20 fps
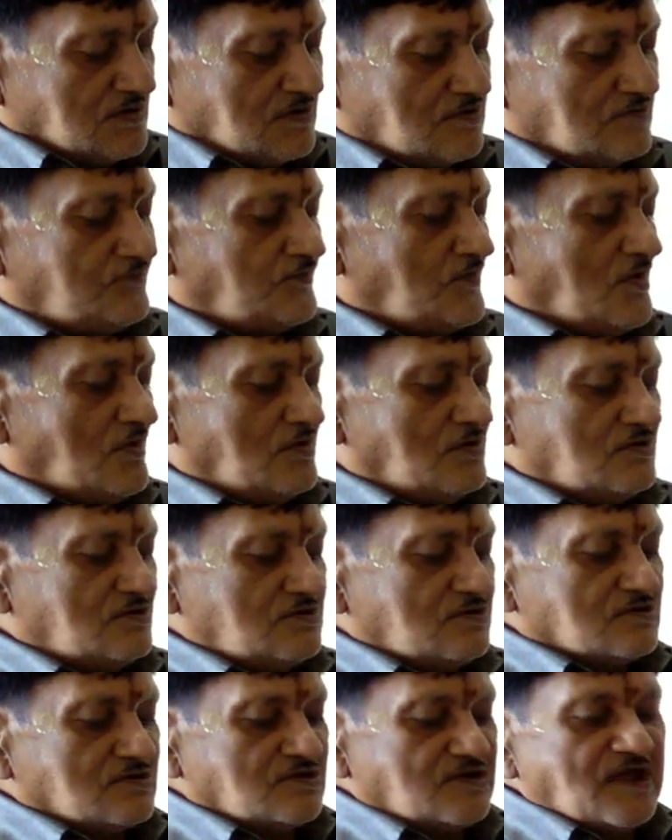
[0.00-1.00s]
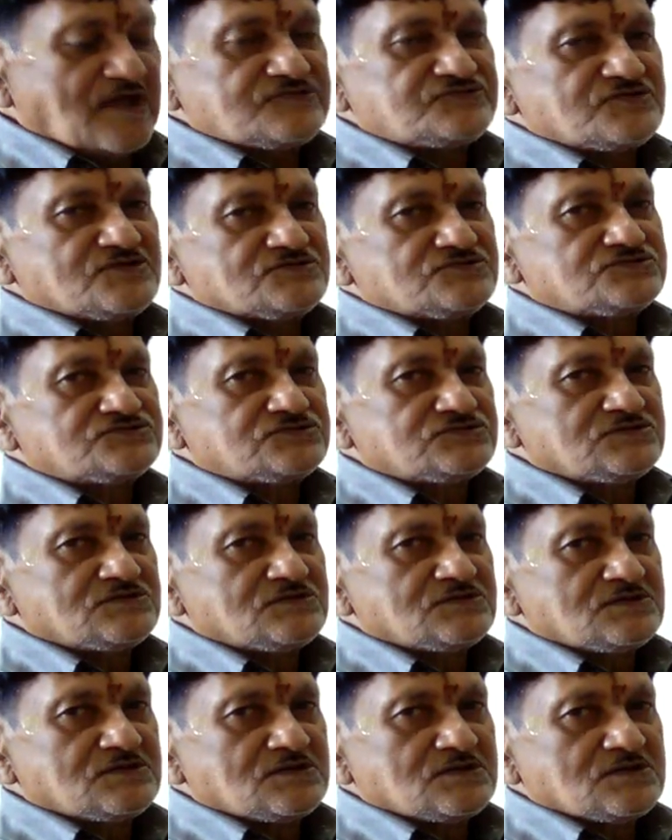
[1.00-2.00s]
of all classes
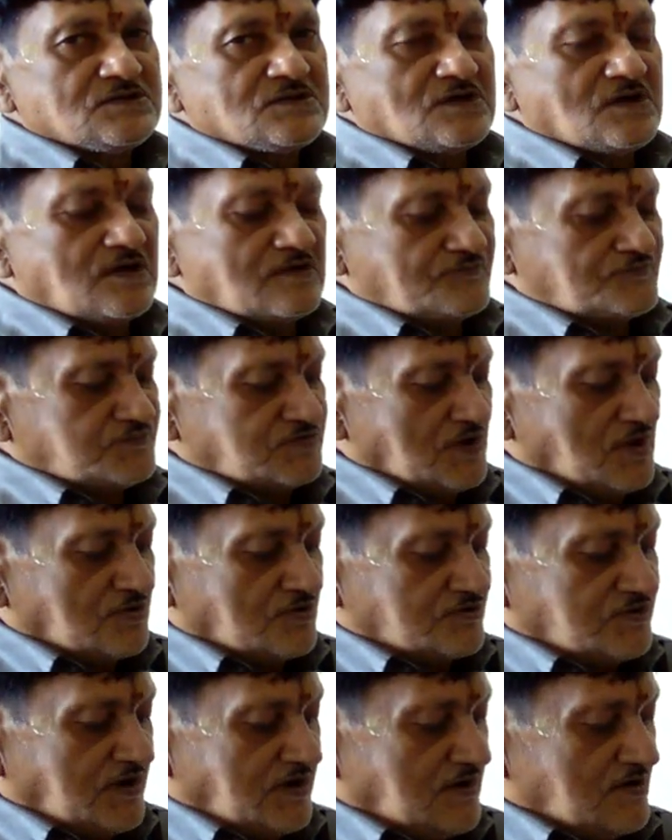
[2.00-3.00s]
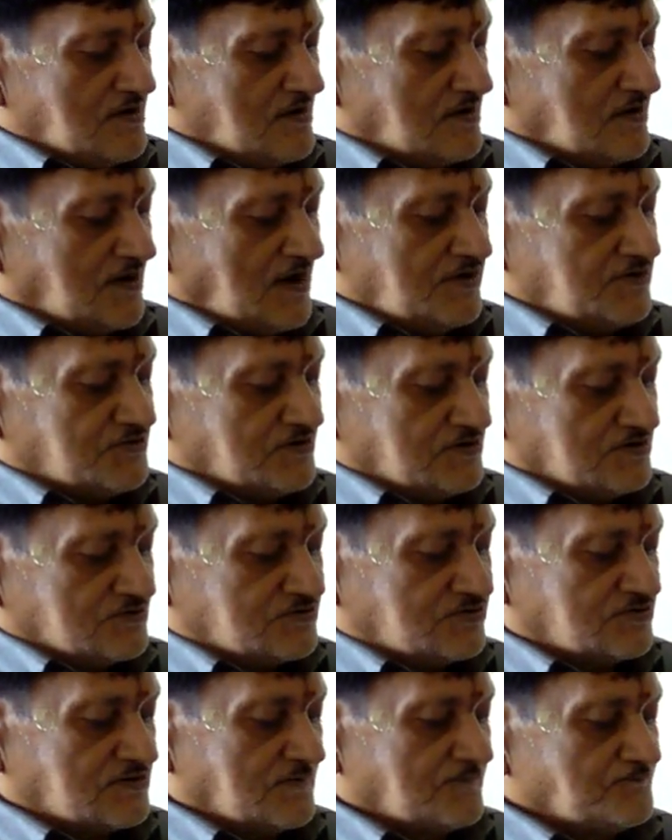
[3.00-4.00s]
of shorthand
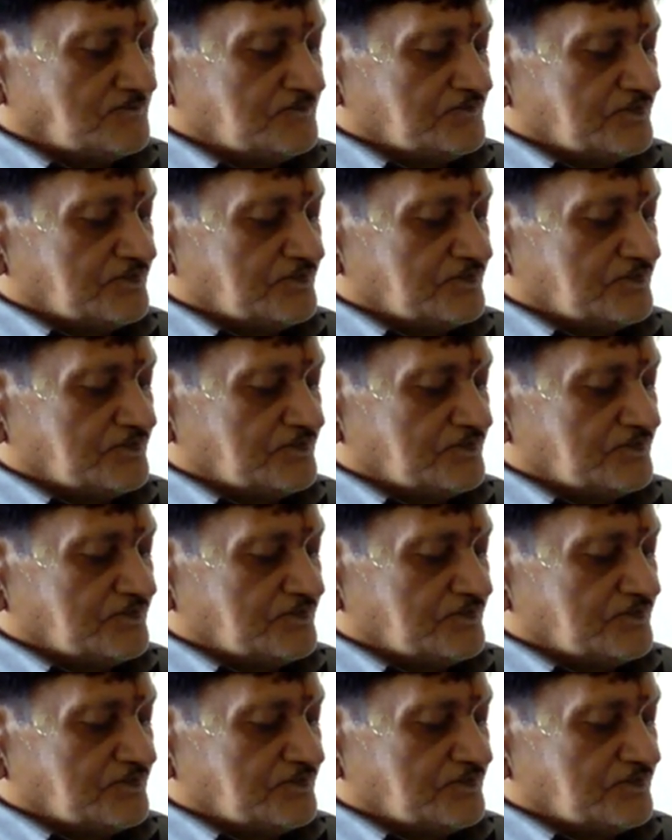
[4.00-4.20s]
writers.